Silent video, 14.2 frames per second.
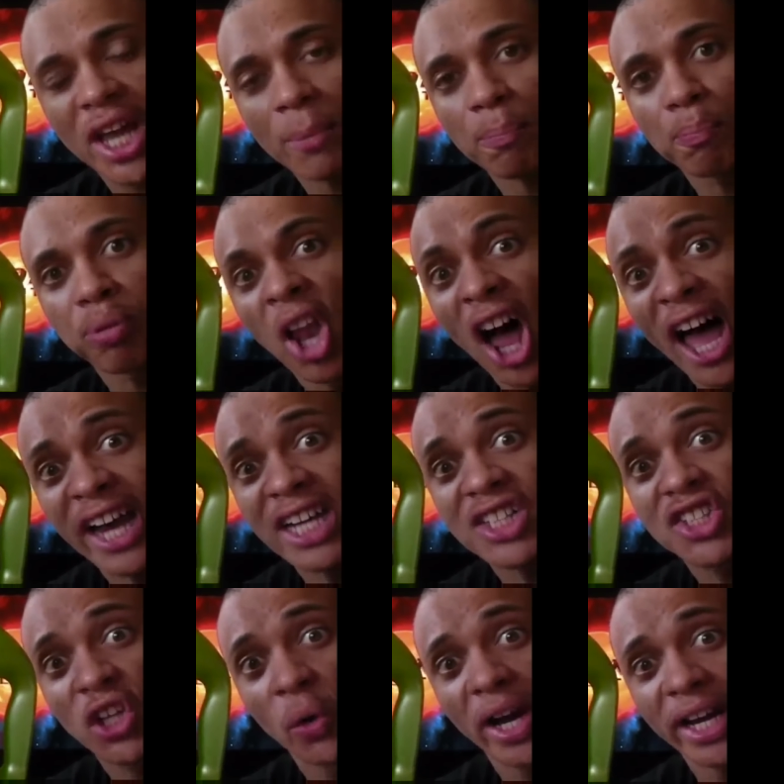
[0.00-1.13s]
shit blood
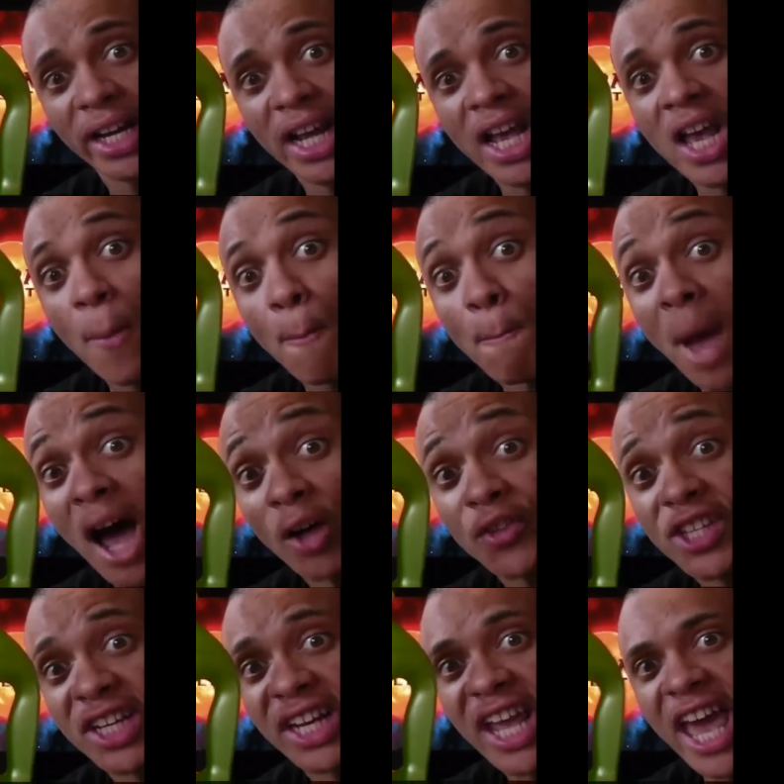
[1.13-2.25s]
into it,
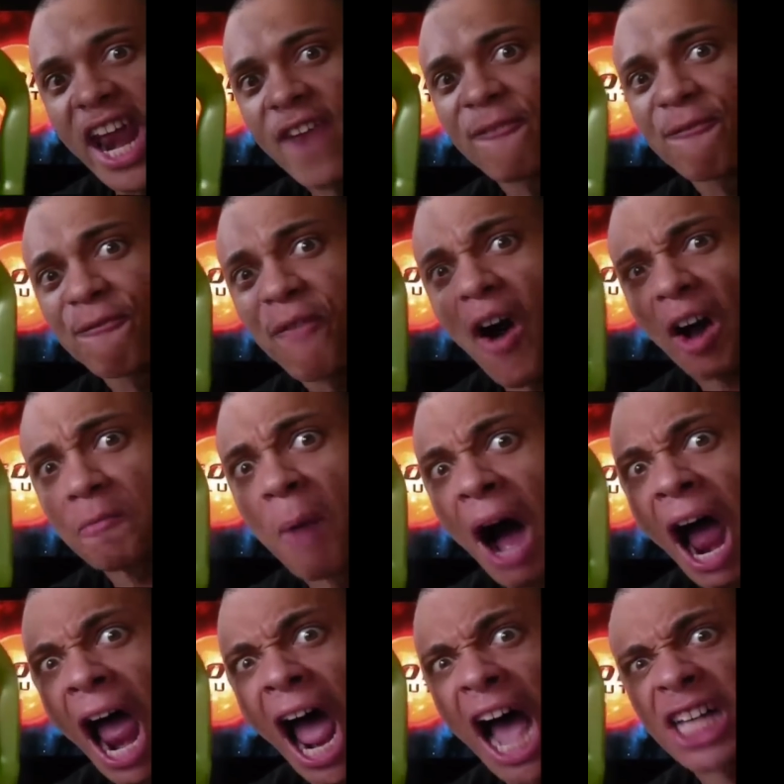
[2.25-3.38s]
melt it, and then fuck
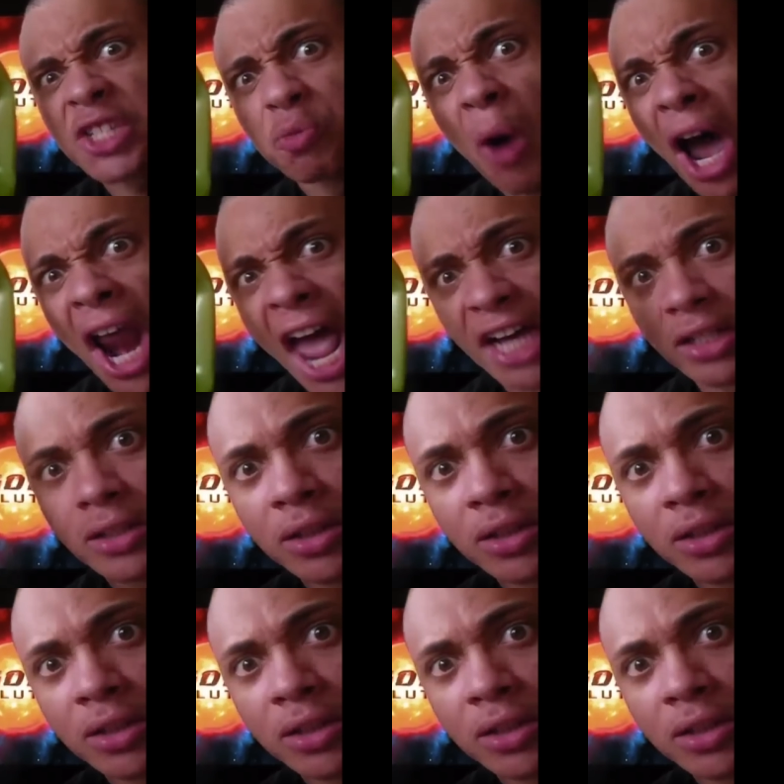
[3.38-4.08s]
my ass with